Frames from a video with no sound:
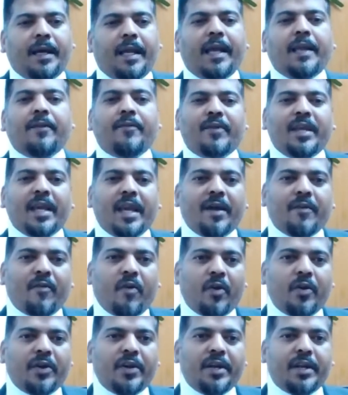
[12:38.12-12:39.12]
And we have
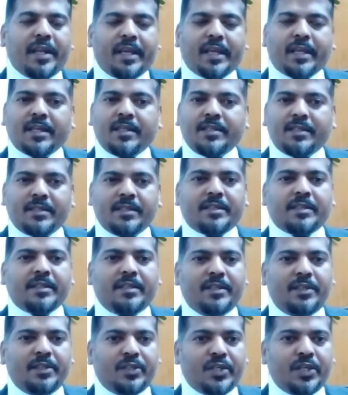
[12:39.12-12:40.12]
already taken
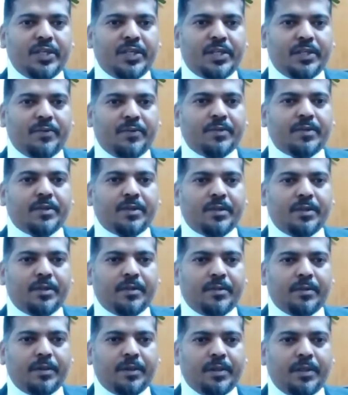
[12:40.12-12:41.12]
certain initiatives
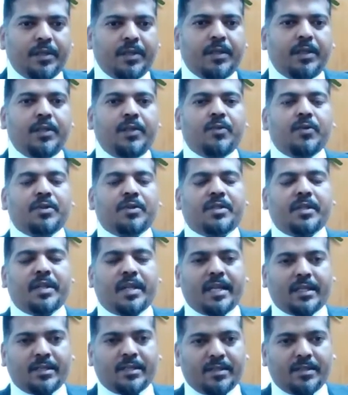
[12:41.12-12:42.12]
in those
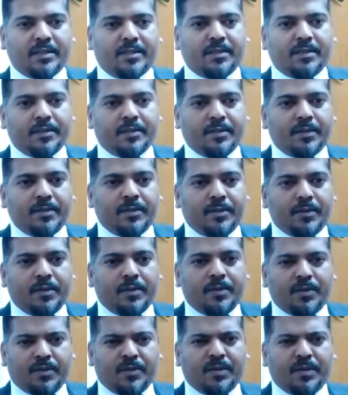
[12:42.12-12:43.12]
directions.
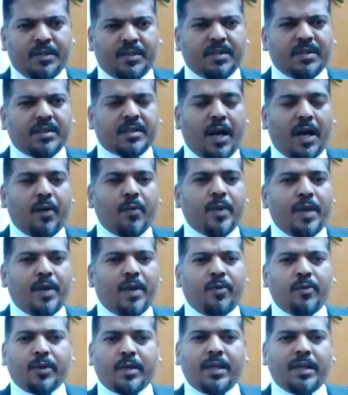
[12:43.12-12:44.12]
So this is how we
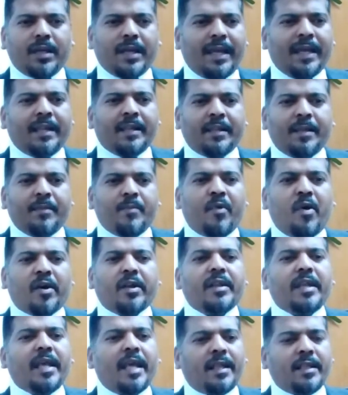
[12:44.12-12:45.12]
are looking, and the
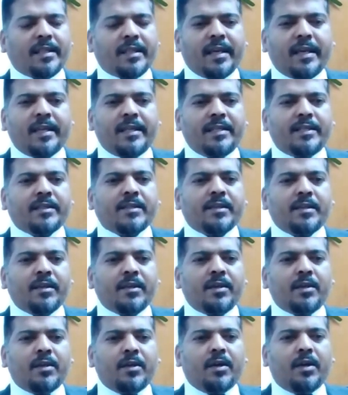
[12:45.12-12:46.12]
modern healthcare is
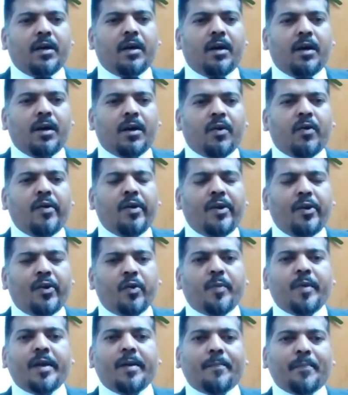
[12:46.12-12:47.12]
going
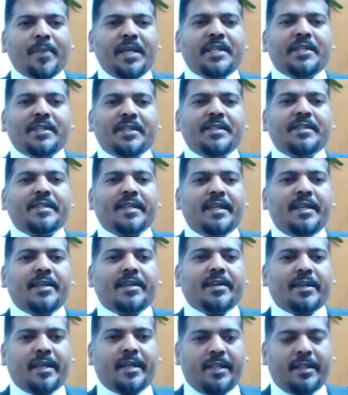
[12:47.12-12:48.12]
to be a
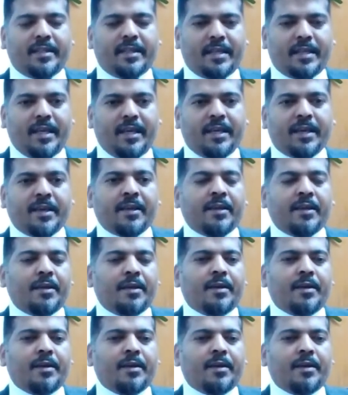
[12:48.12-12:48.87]
patient-centered healthcare,